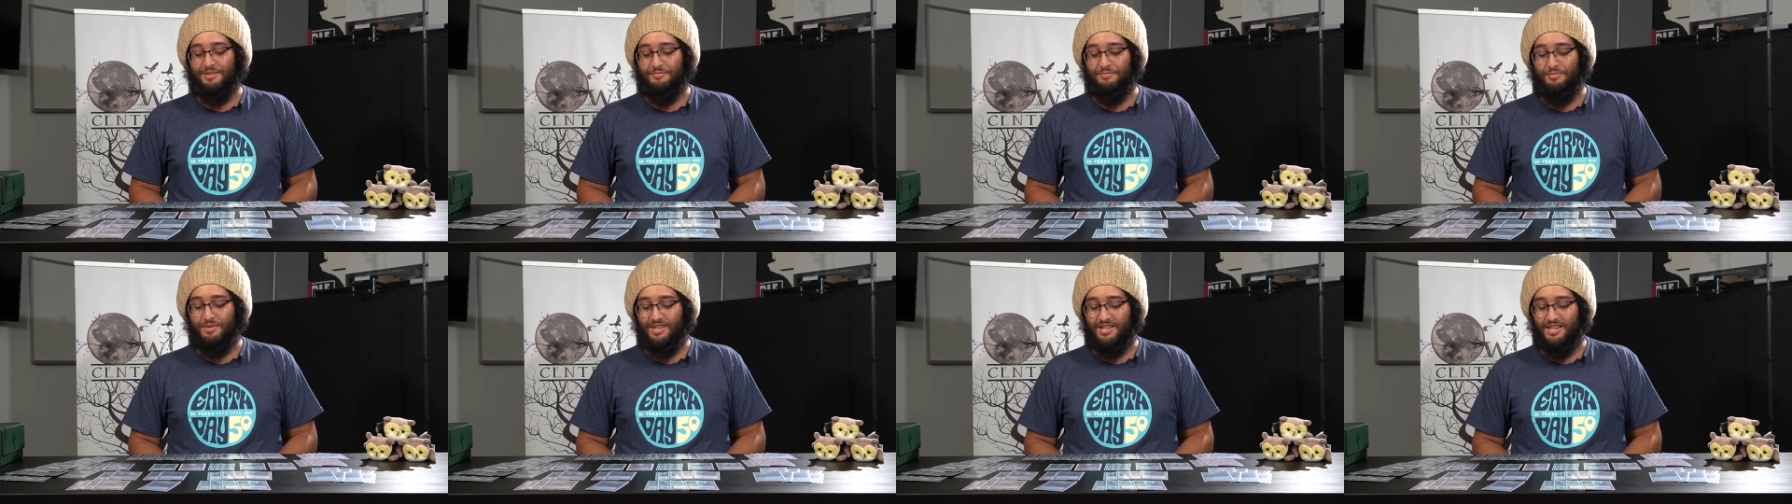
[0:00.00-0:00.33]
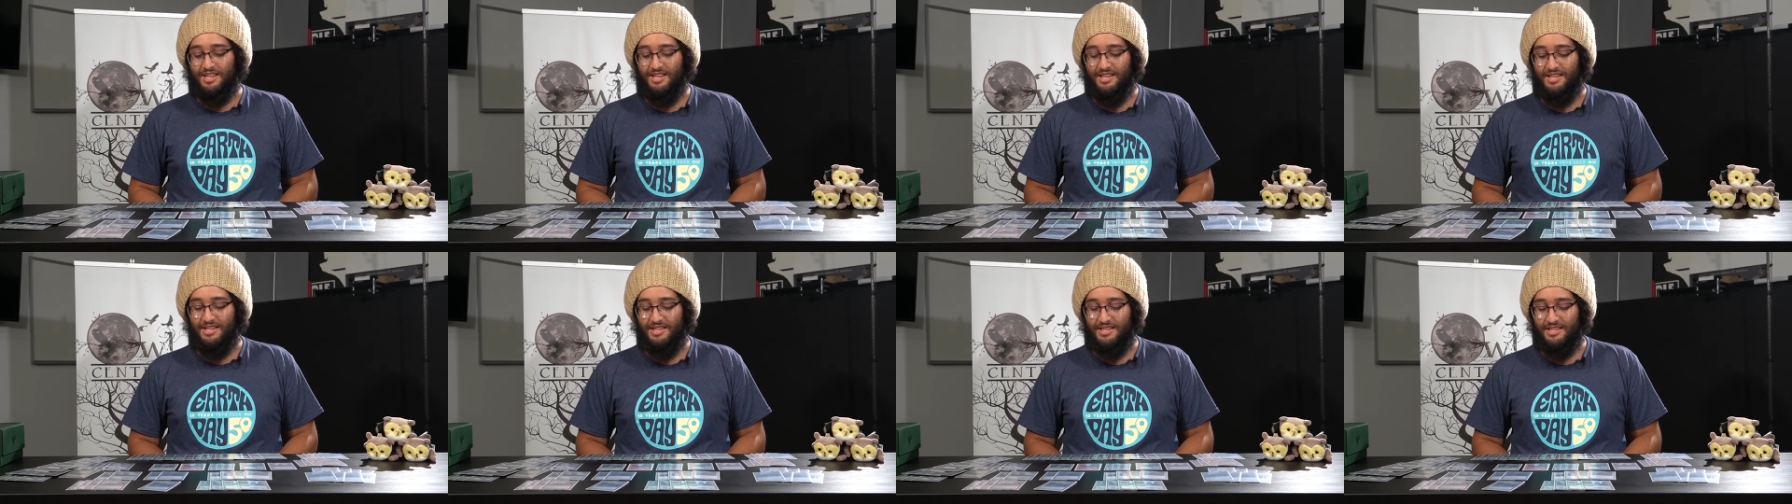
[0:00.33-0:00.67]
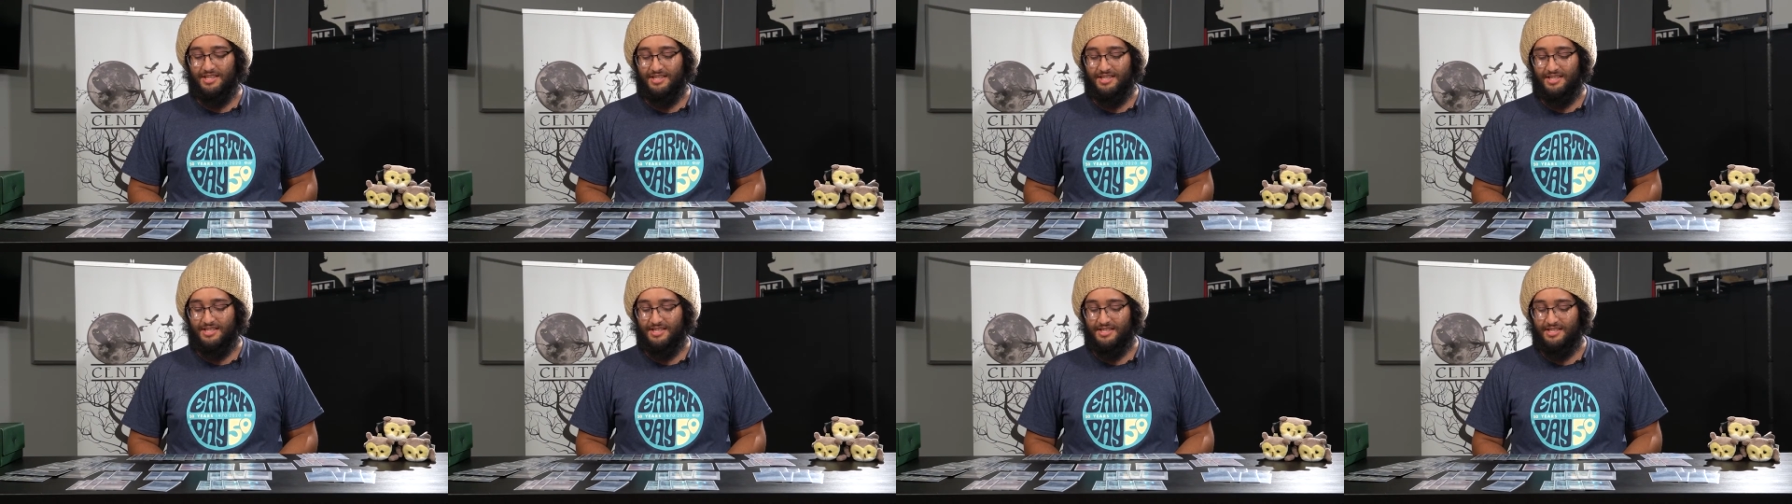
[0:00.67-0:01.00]

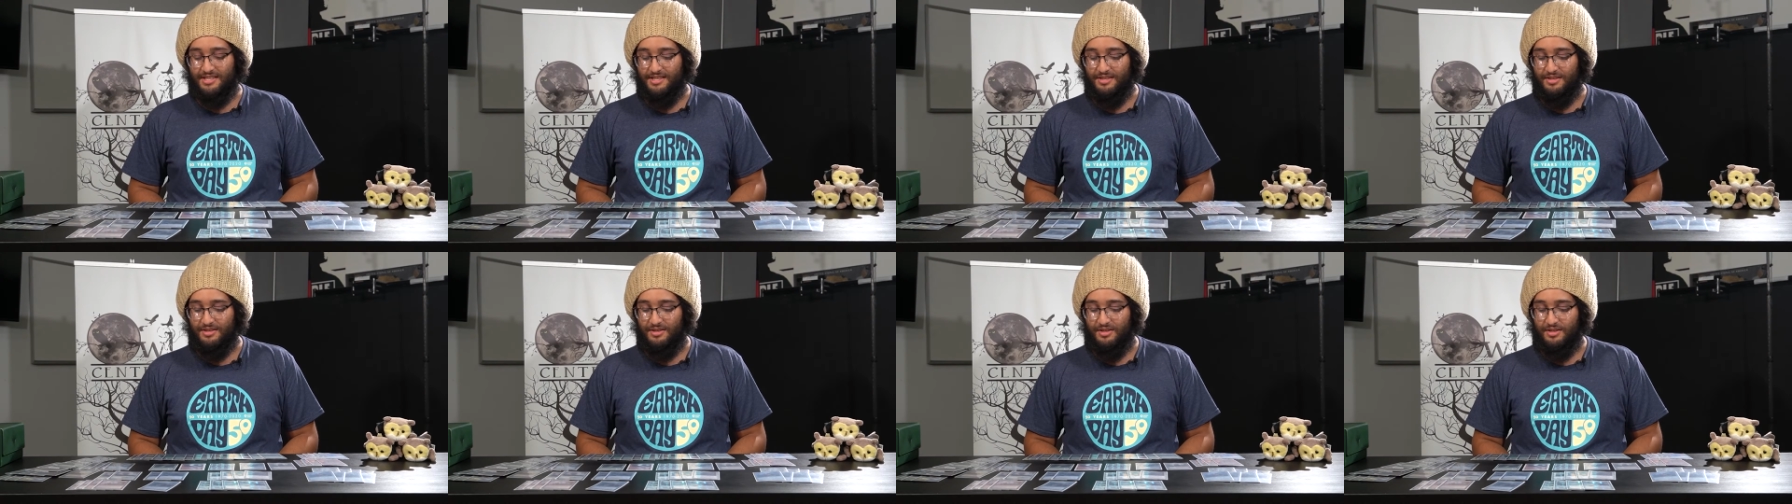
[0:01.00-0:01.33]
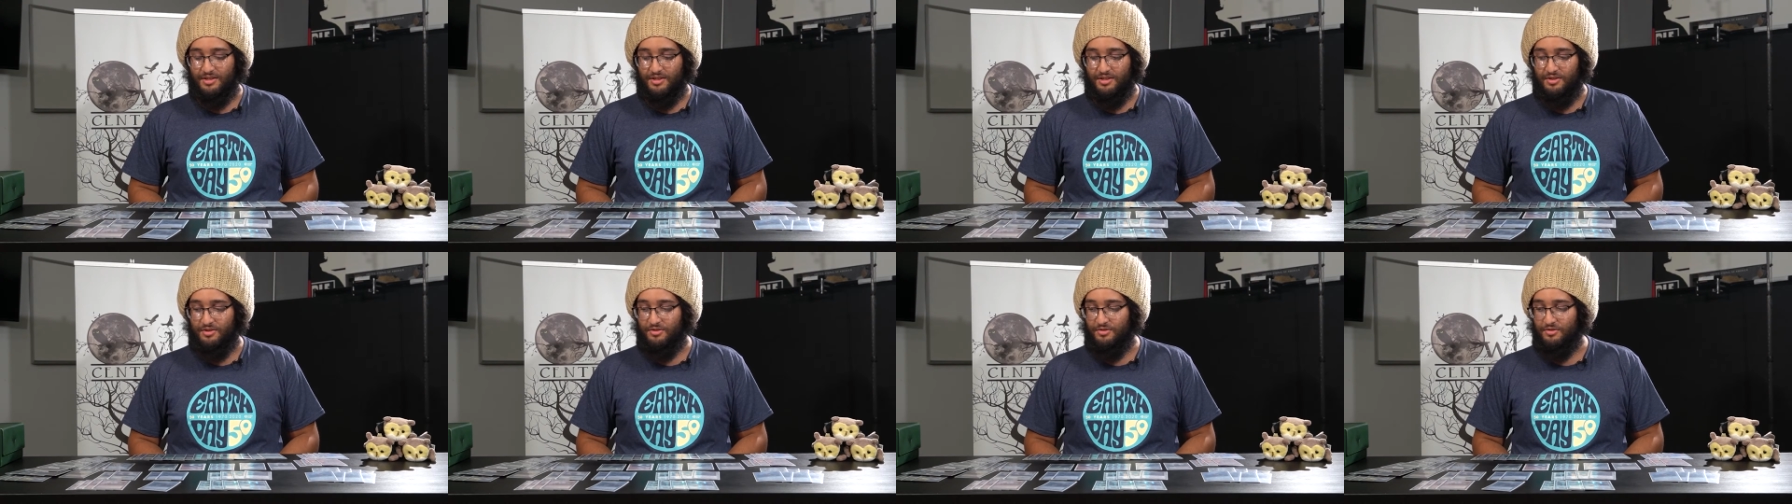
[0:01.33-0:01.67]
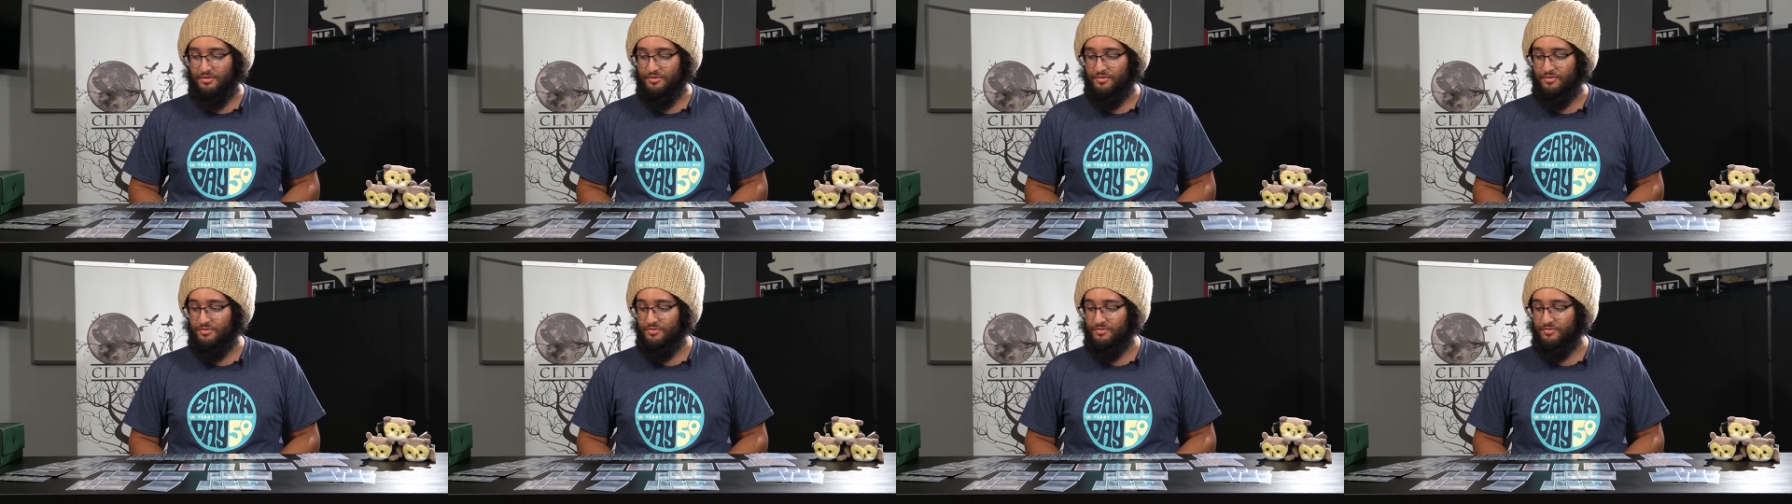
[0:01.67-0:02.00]
because
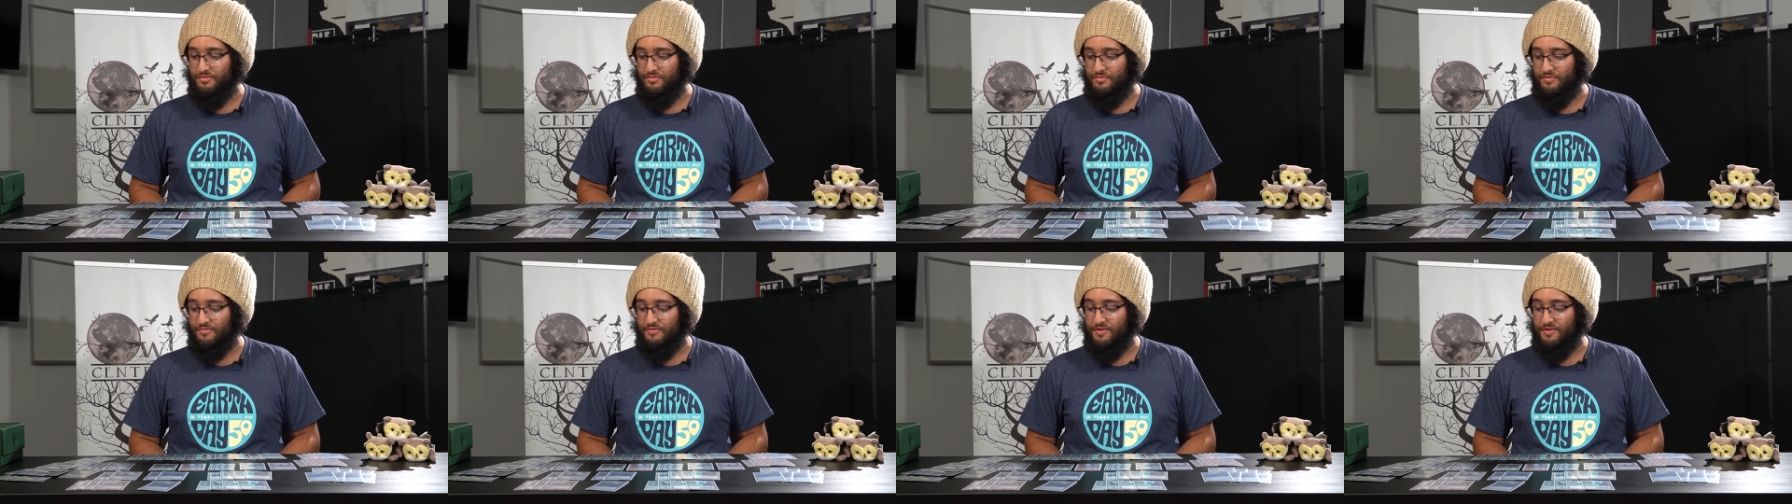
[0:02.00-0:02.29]
you